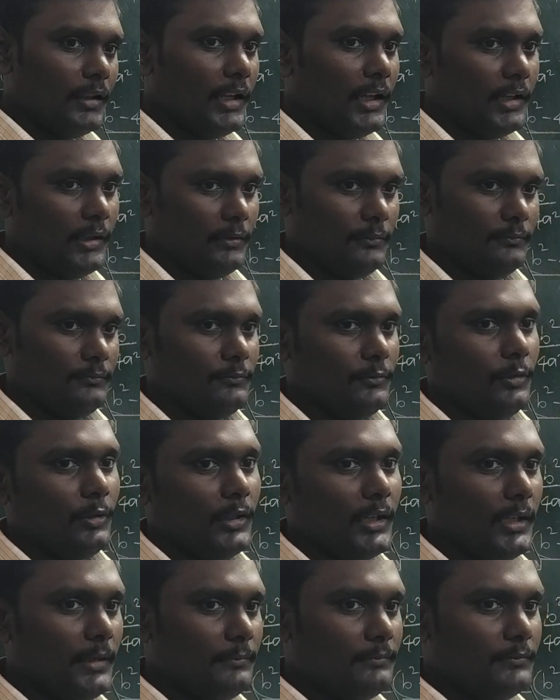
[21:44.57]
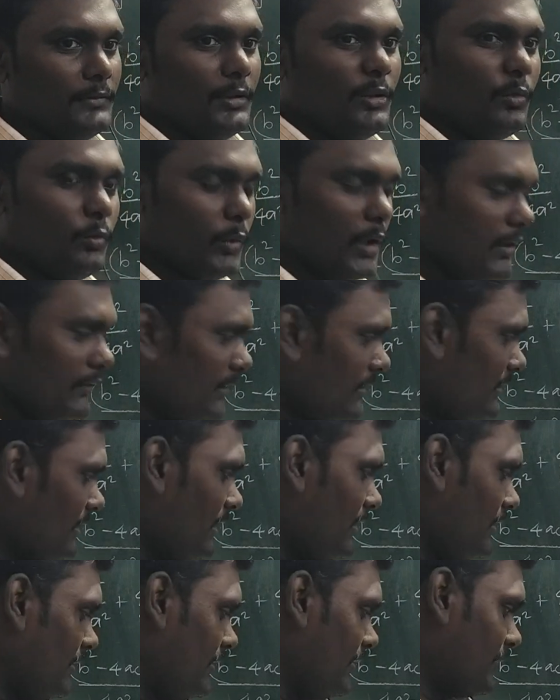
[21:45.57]
negative. Okay, why we
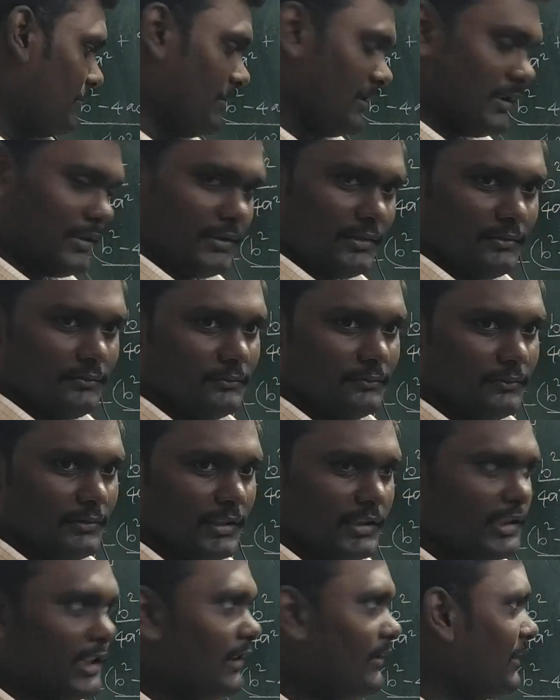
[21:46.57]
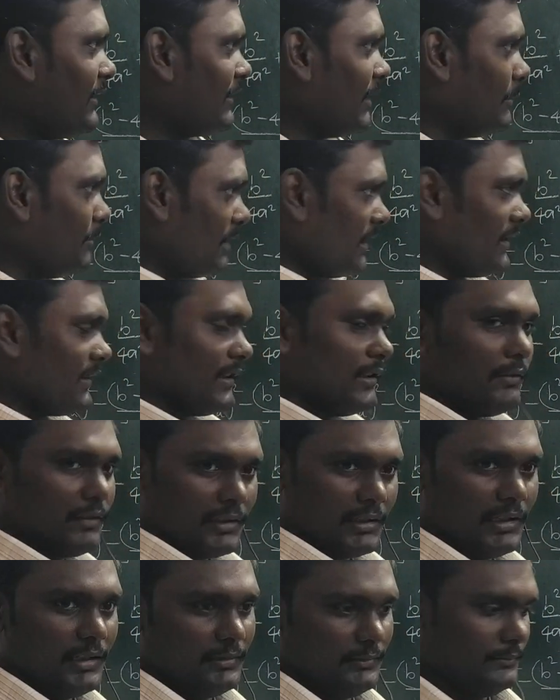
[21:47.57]
struggle this much? Shall we summarize
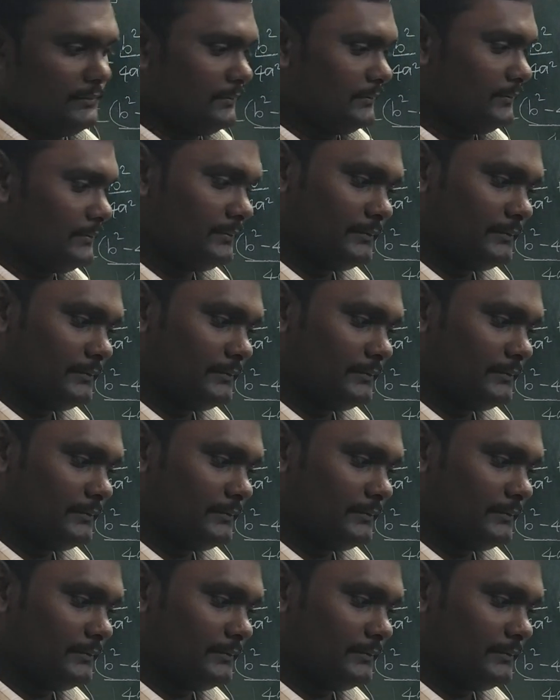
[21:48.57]
everything?